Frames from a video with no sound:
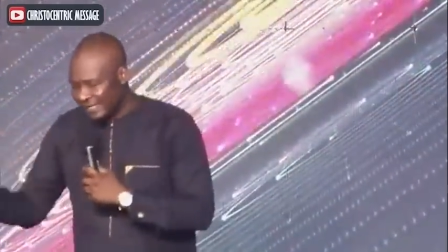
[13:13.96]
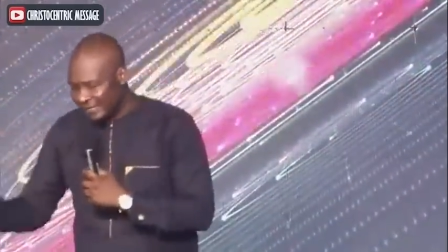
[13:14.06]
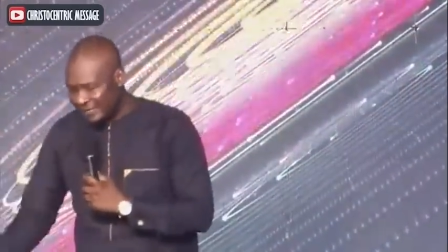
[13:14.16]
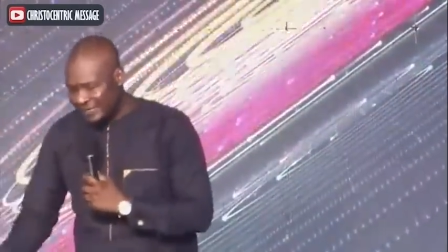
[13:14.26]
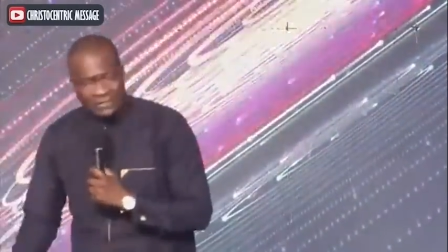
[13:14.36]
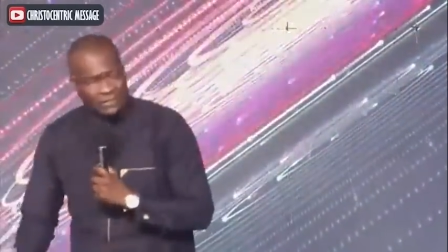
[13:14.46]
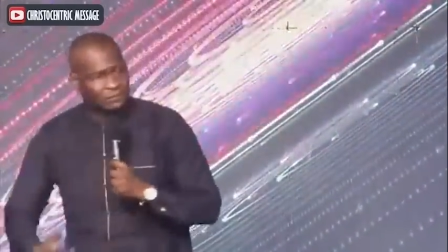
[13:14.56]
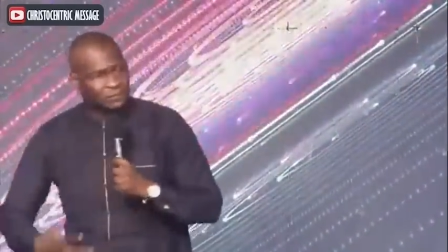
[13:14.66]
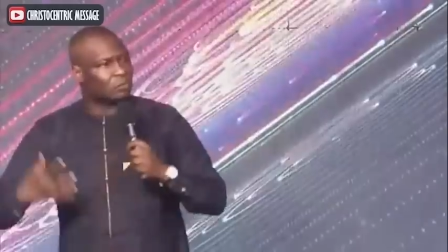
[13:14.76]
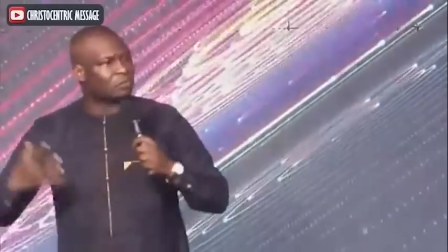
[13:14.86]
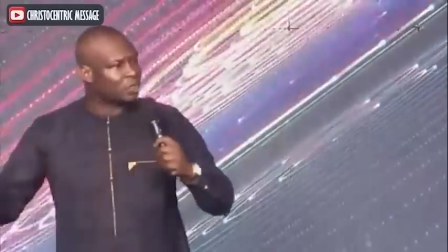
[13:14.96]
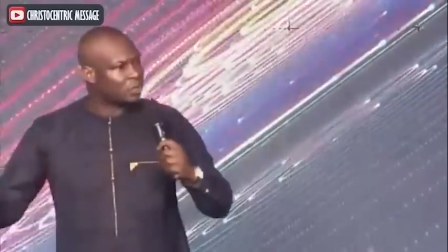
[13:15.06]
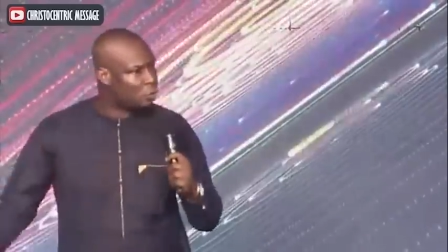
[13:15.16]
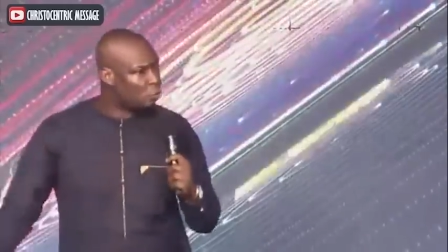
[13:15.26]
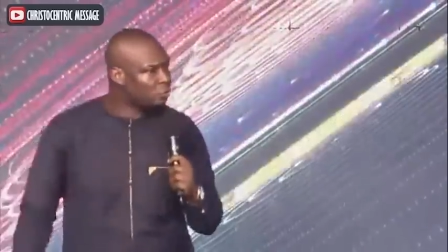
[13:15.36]
instance of something
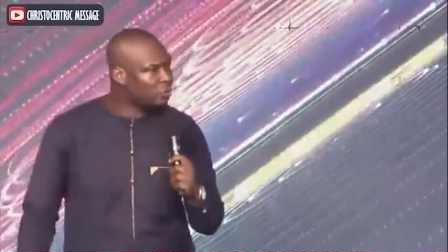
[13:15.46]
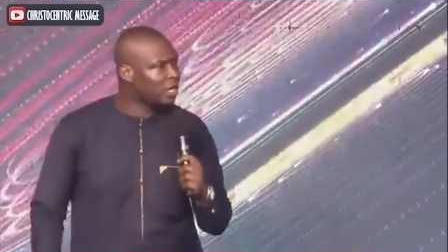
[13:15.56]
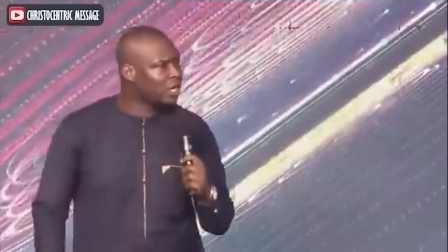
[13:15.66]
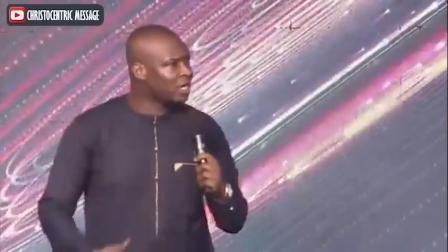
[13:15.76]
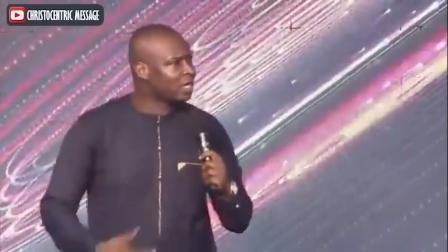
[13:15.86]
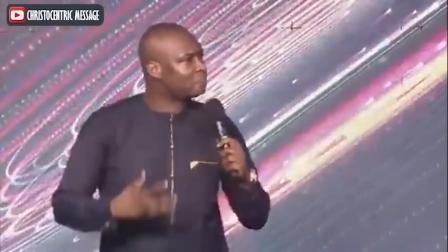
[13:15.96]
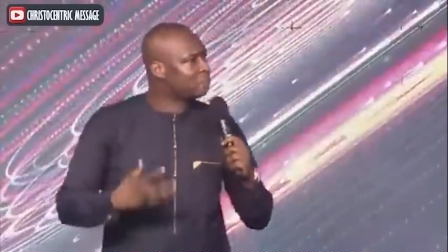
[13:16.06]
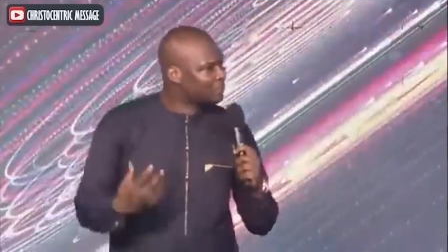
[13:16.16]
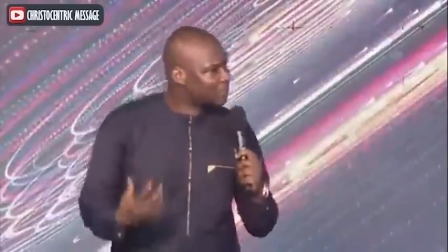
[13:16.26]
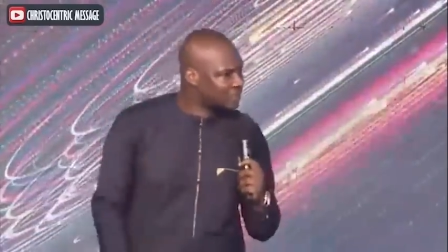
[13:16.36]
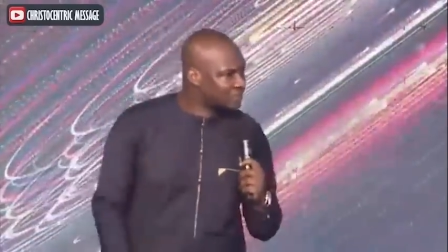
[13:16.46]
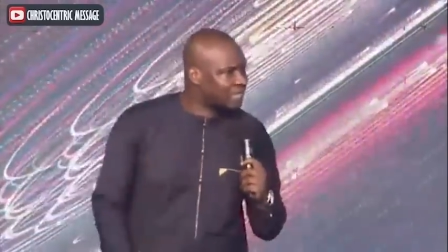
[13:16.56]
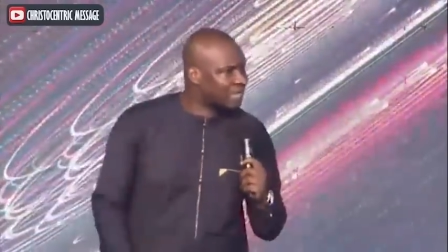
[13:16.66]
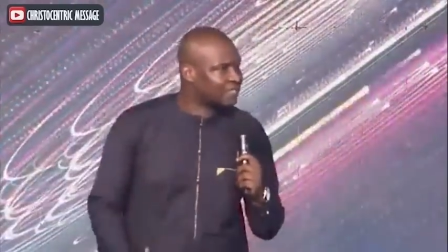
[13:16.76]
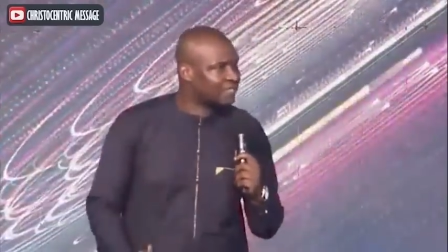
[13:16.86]
good, a positive
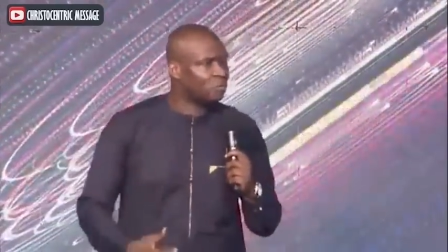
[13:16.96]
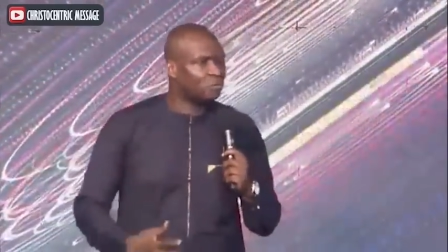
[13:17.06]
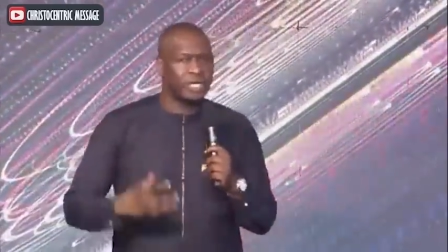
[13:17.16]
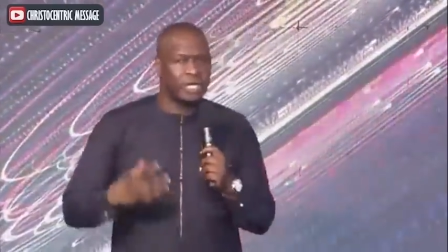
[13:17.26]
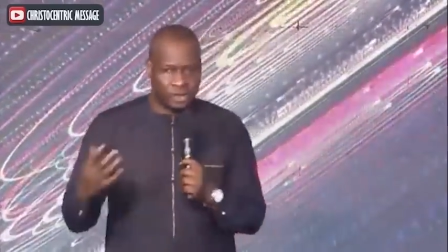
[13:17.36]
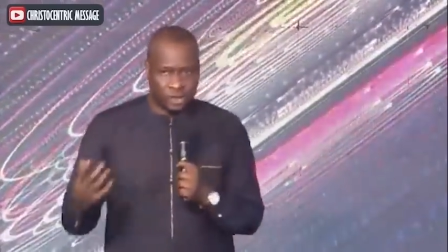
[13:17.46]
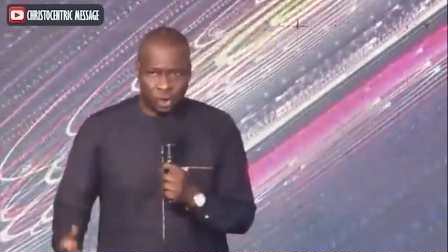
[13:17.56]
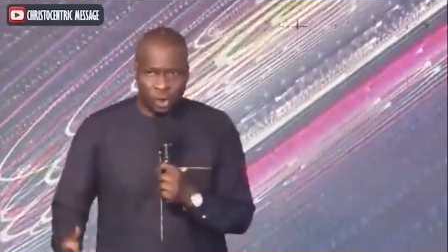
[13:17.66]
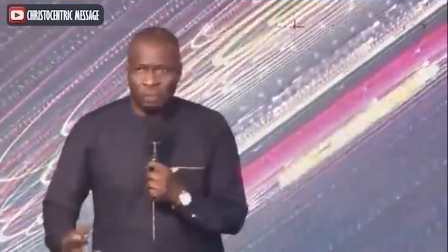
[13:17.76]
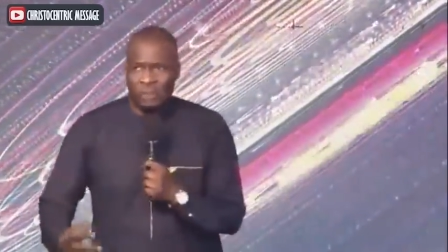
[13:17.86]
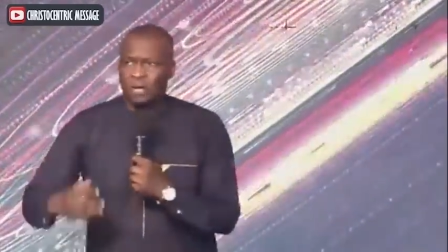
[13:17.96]
testimony, a job,